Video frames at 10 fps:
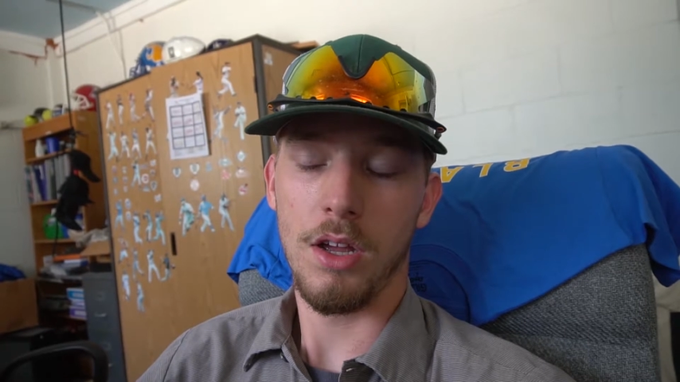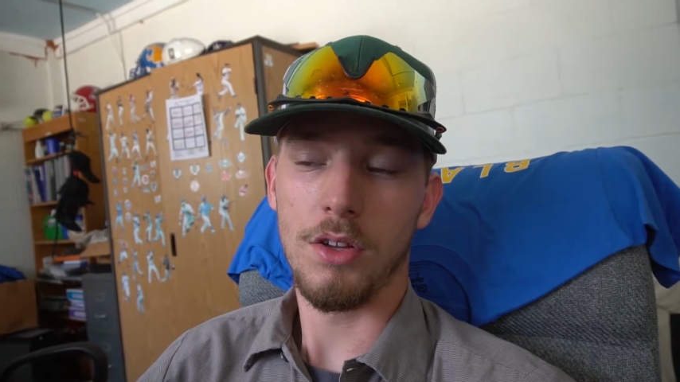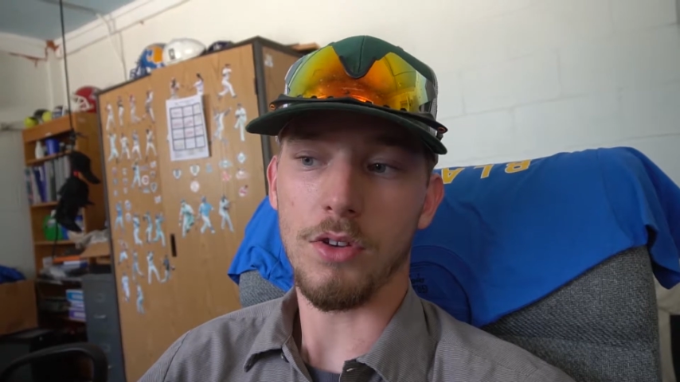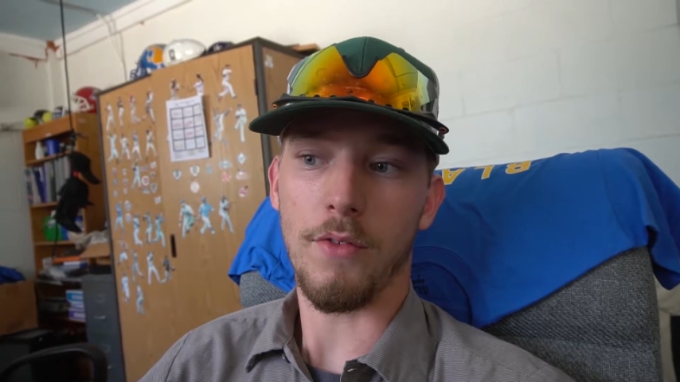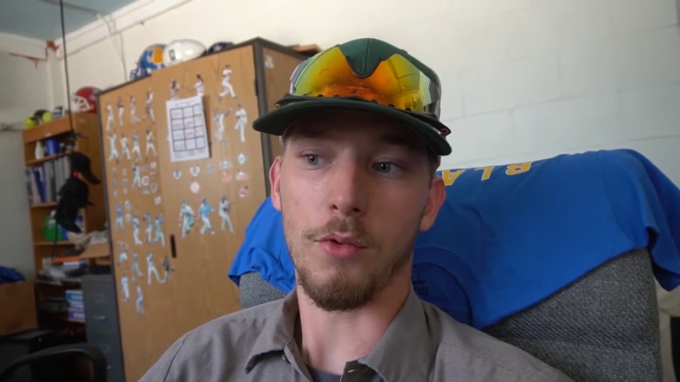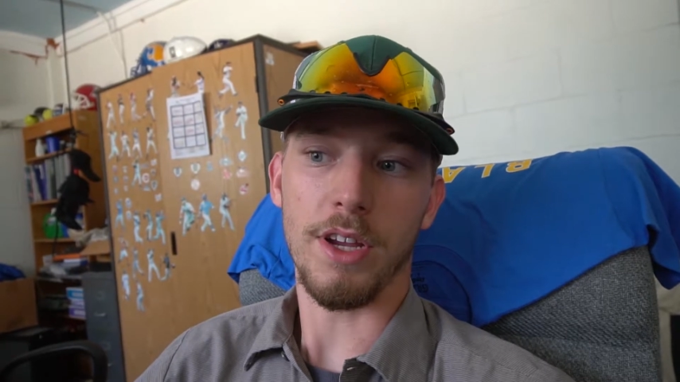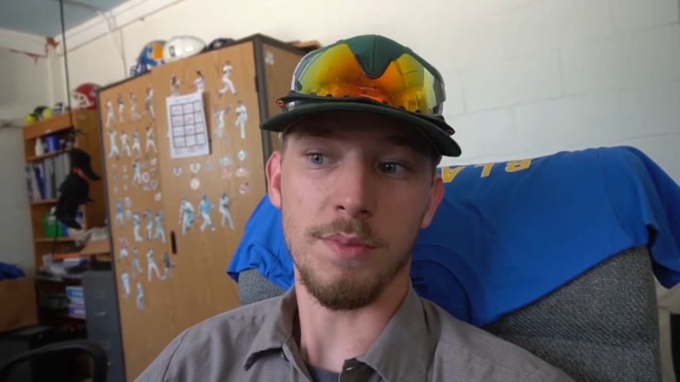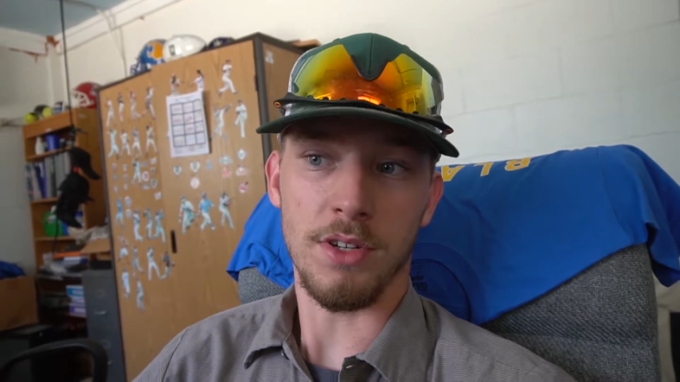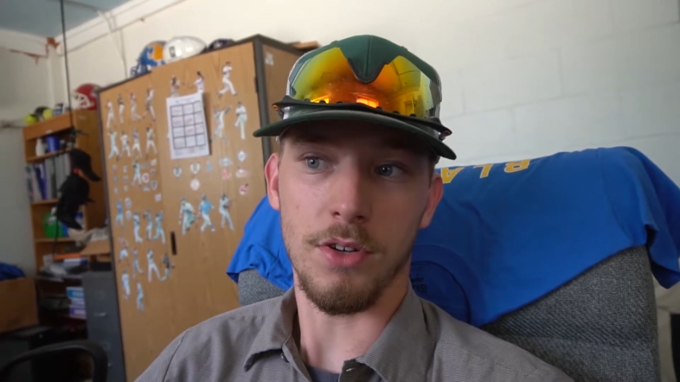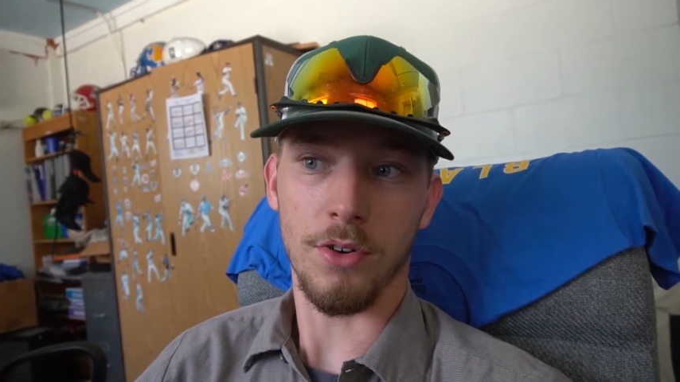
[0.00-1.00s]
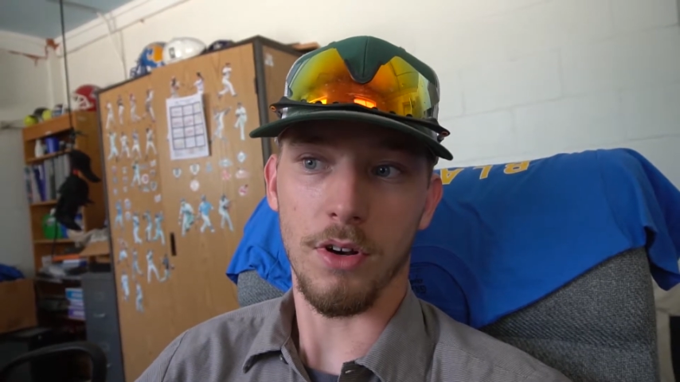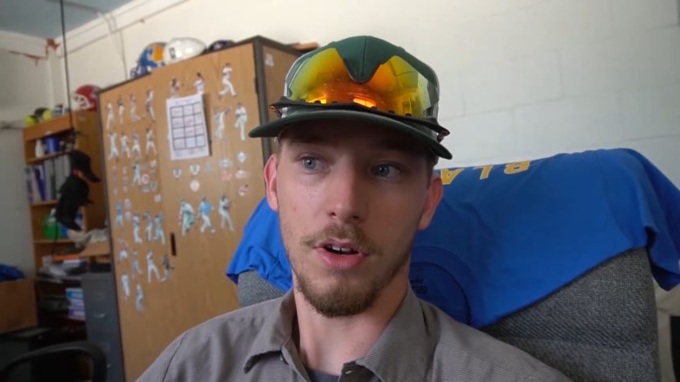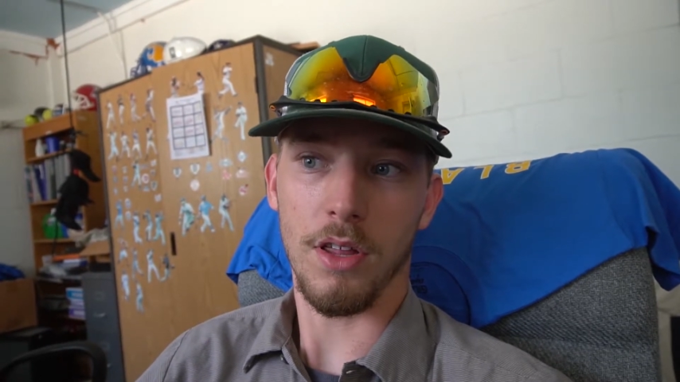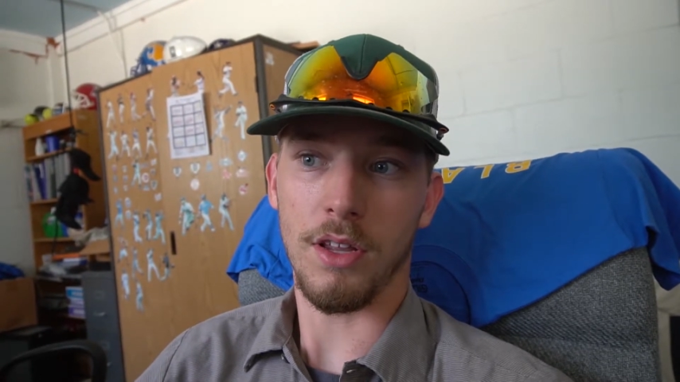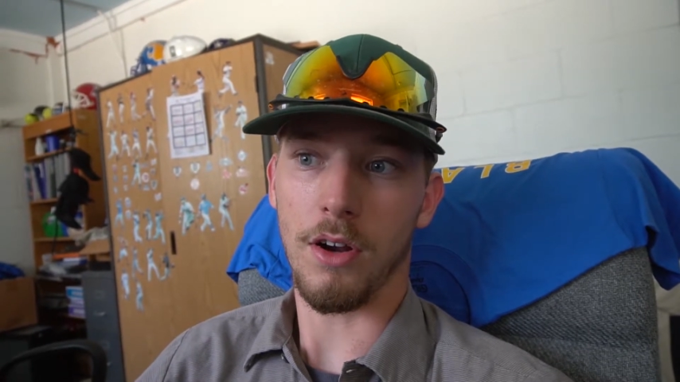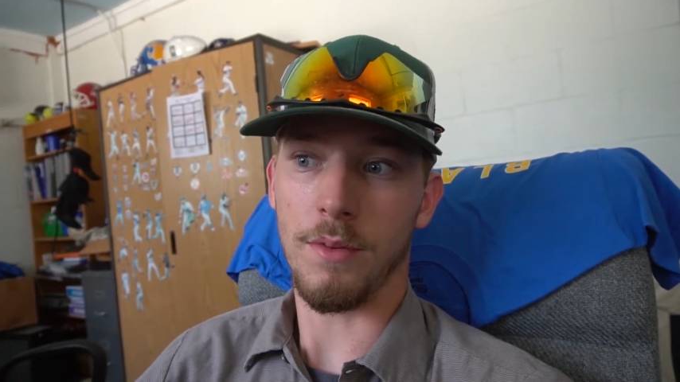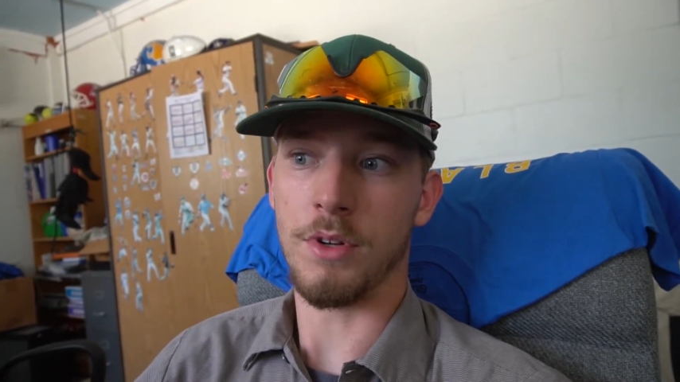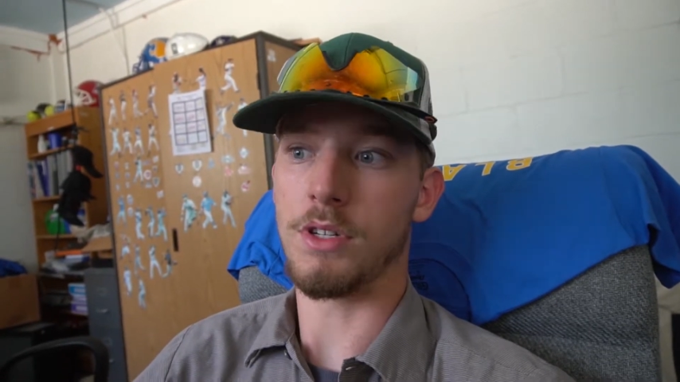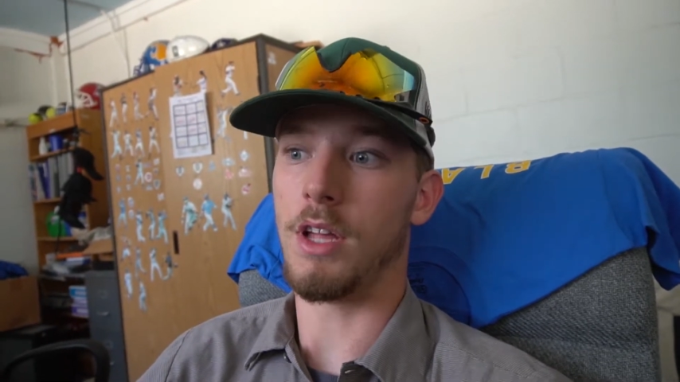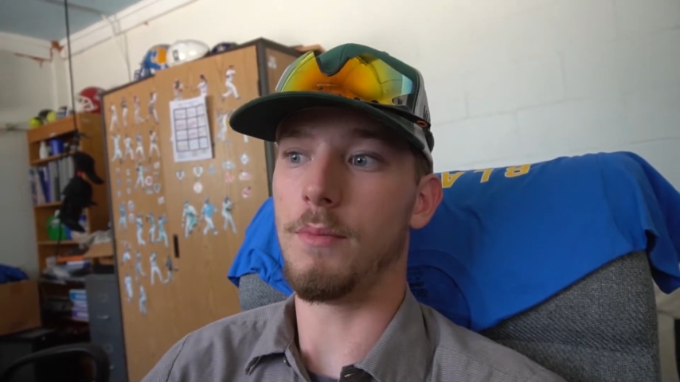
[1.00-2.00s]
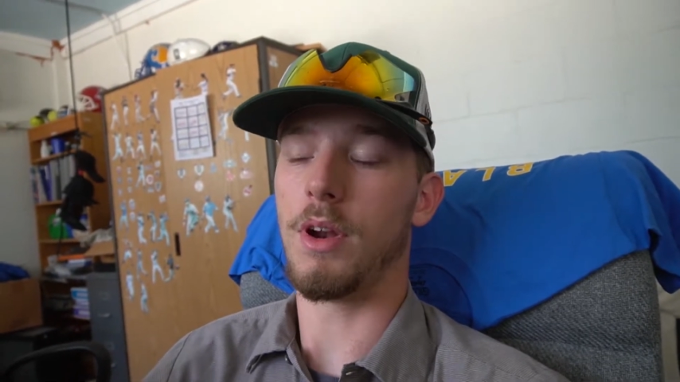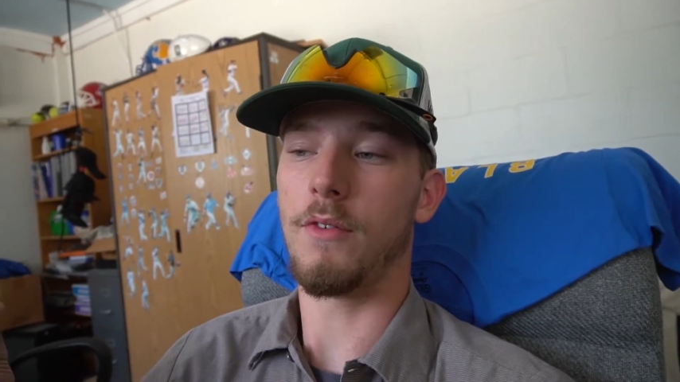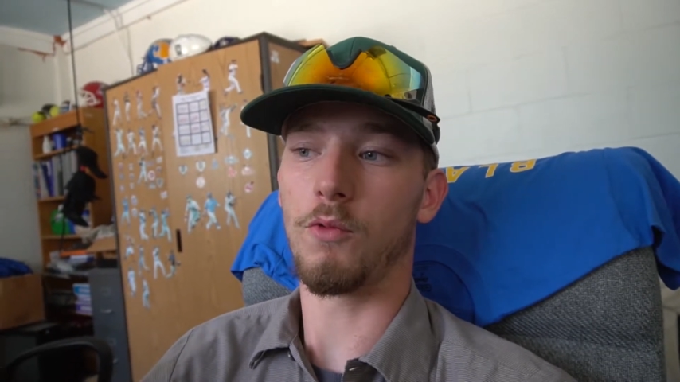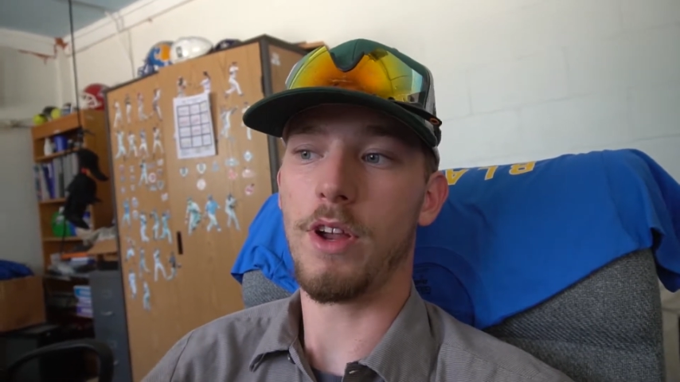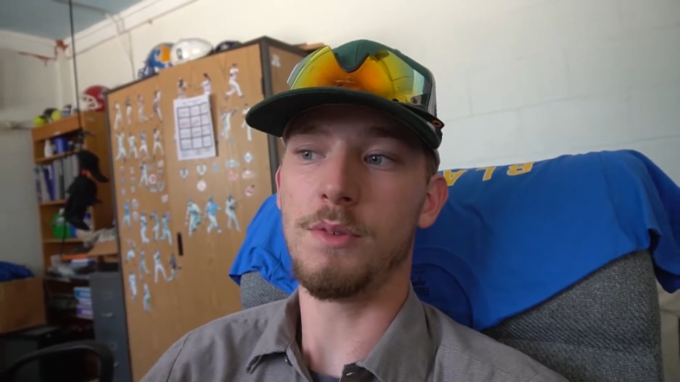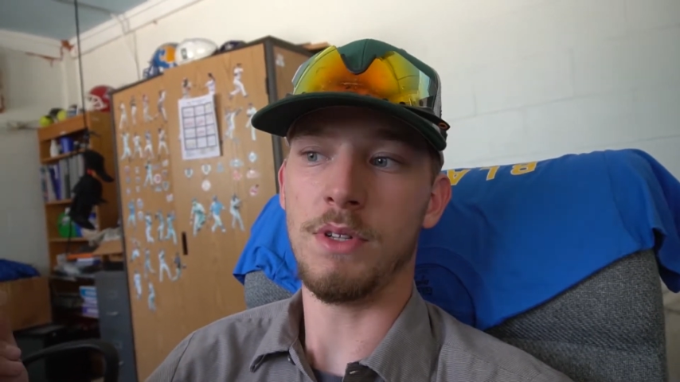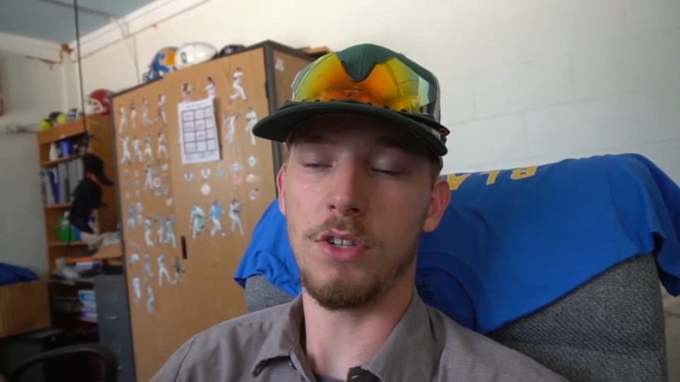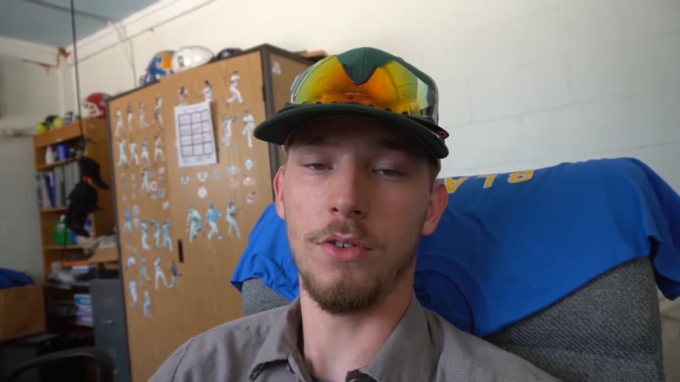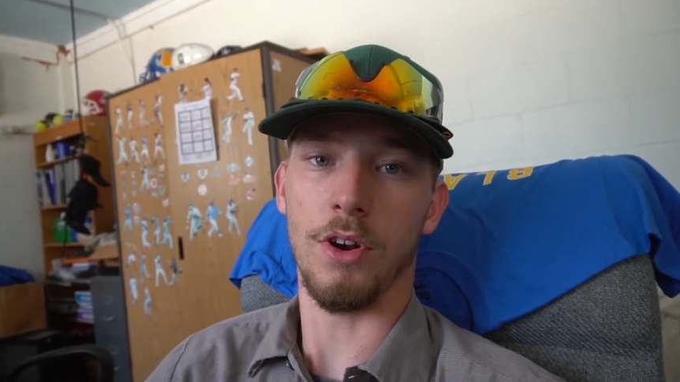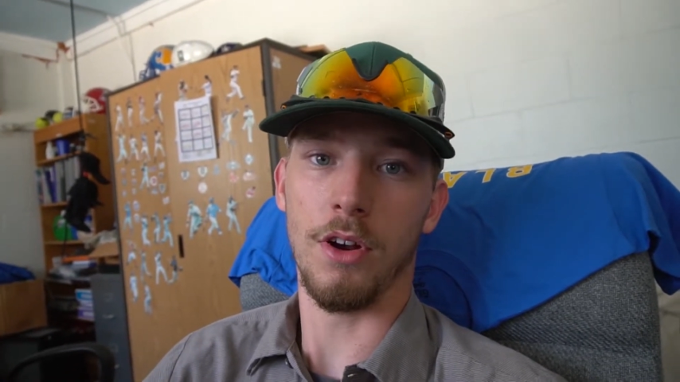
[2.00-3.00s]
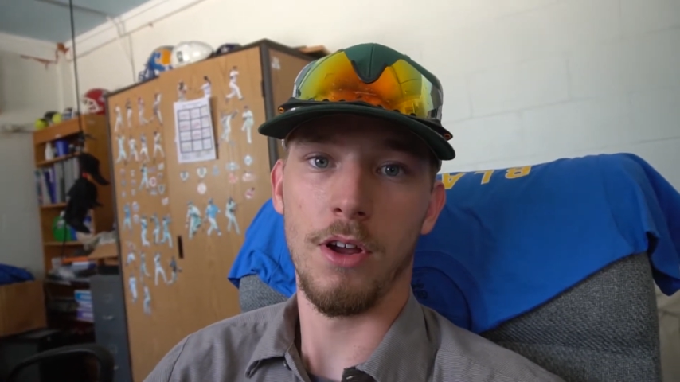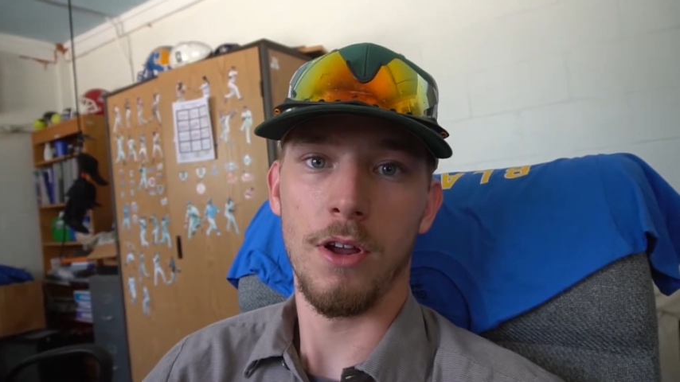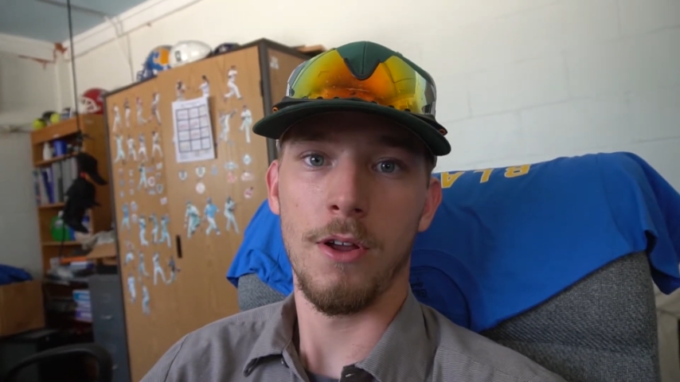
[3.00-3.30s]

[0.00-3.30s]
So I have a RaceMe tuner. I think I already mentioned that, but I have a RaceMe tuner,